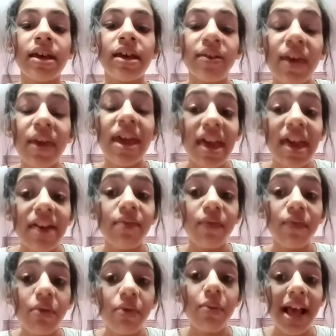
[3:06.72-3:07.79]
if
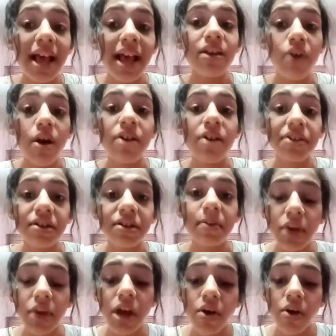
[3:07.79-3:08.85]
everyone
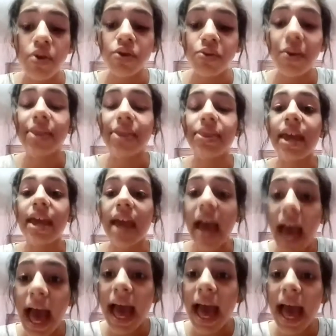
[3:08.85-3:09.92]
contributes what they
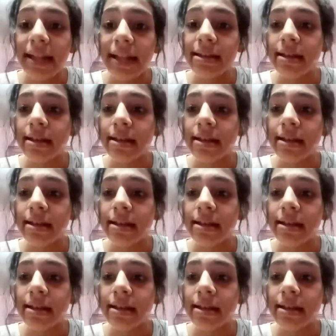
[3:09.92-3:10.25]
had,